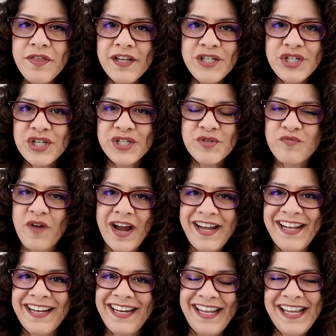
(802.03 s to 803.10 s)
than just
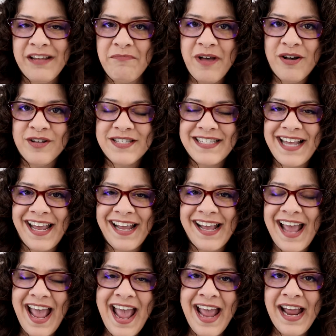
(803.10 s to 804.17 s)
writing an email
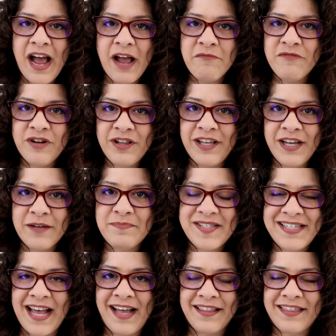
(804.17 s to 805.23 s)
saying, "Hey, I'm really
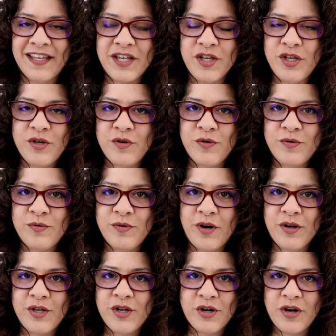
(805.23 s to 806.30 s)
upset that
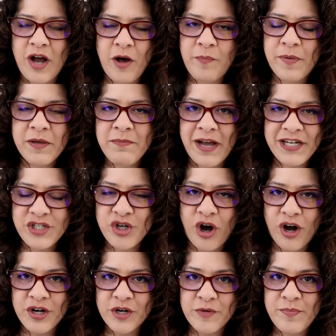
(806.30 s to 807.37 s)
you're helping my
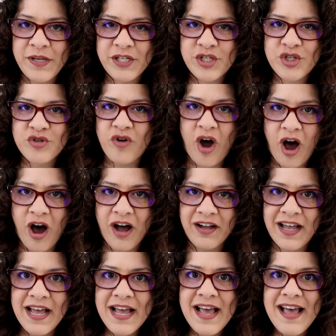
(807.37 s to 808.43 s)
daughter be strong."